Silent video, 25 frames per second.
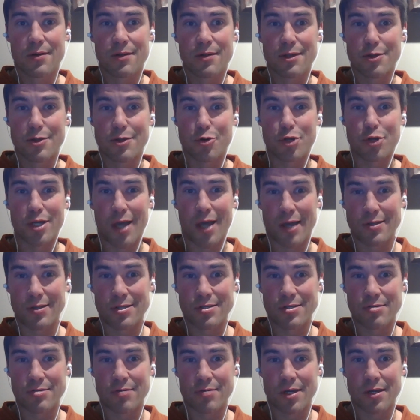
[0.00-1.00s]
38th
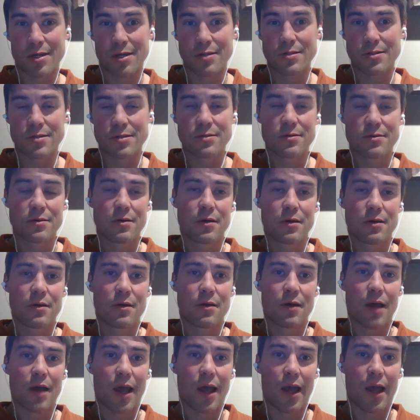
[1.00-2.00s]
Street,
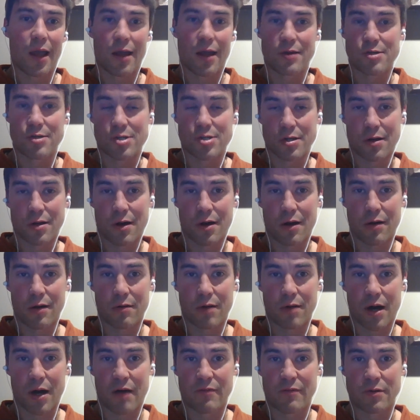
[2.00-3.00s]
and
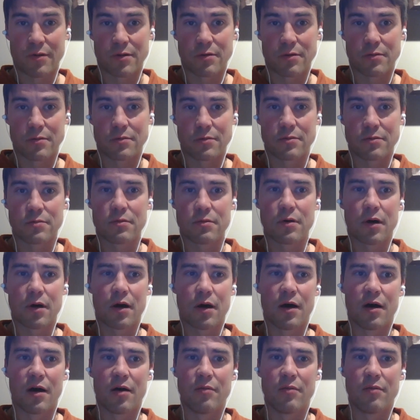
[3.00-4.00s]
Chicago Avenue
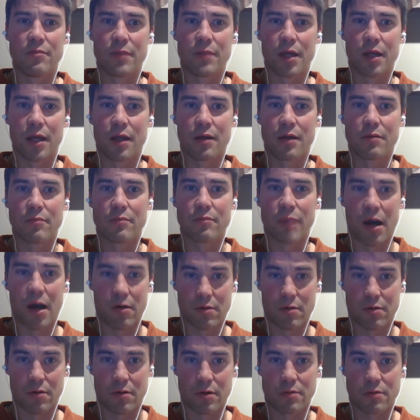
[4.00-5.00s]
in
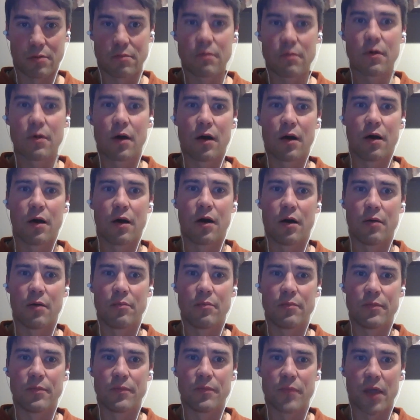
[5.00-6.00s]

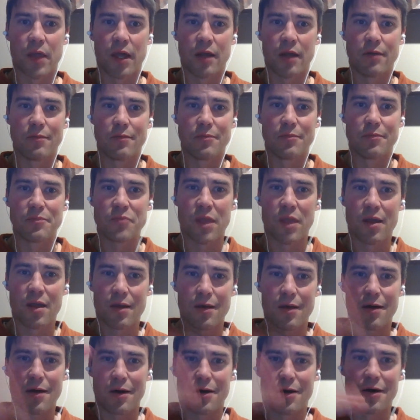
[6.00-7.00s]
Powderhorn. In
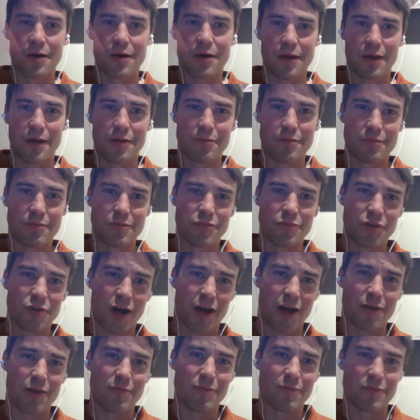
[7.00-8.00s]

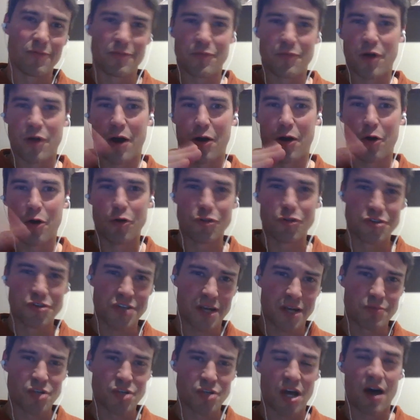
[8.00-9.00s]
not all at the
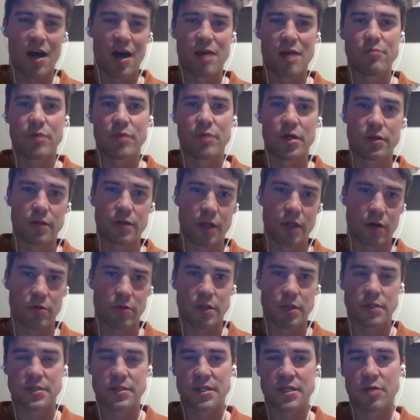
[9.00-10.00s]
same time, but
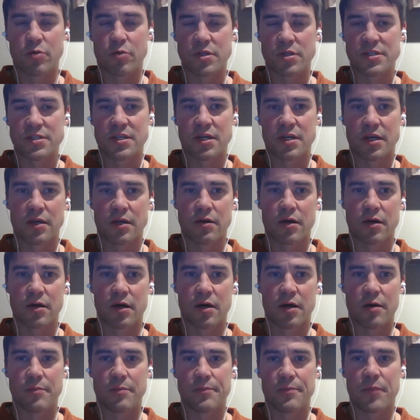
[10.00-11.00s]
in
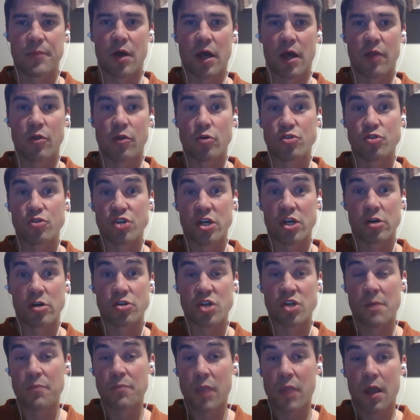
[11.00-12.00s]
sequencing in those years.
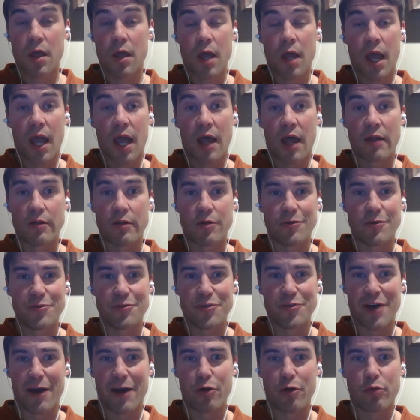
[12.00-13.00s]
And
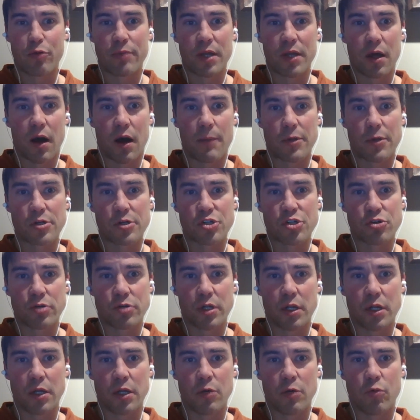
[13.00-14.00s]
that'll be an
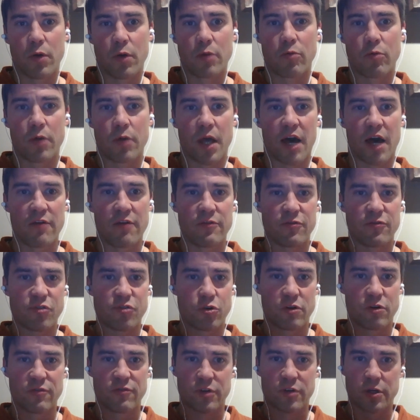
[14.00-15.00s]
opportunity when we have
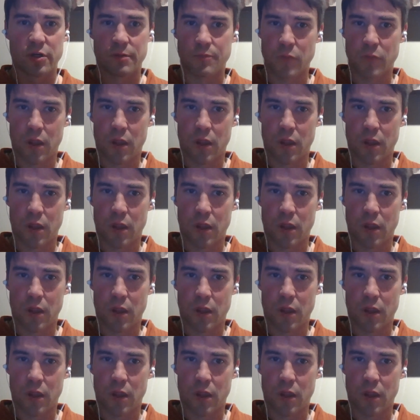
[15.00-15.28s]
sort of